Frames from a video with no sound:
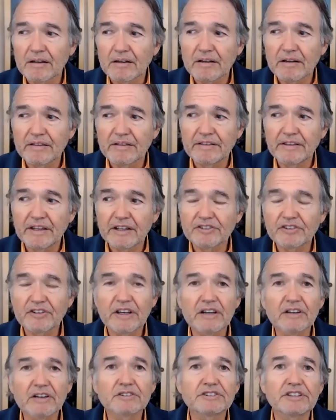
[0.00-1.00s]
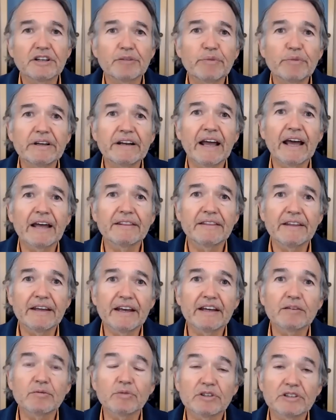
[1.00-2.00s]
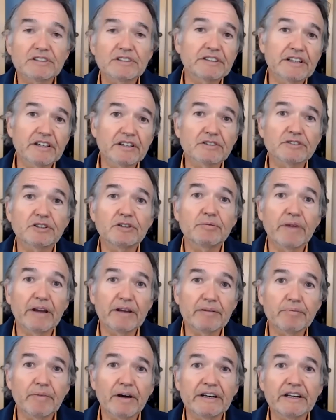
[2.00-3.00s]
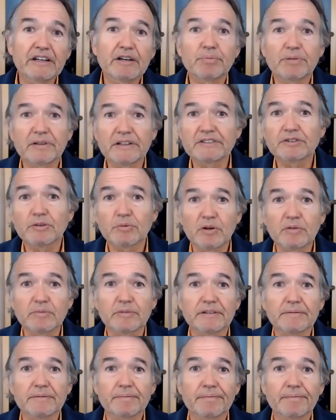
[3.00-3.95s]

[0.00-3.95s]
the skills that men had then were the skills who made money to please a woman.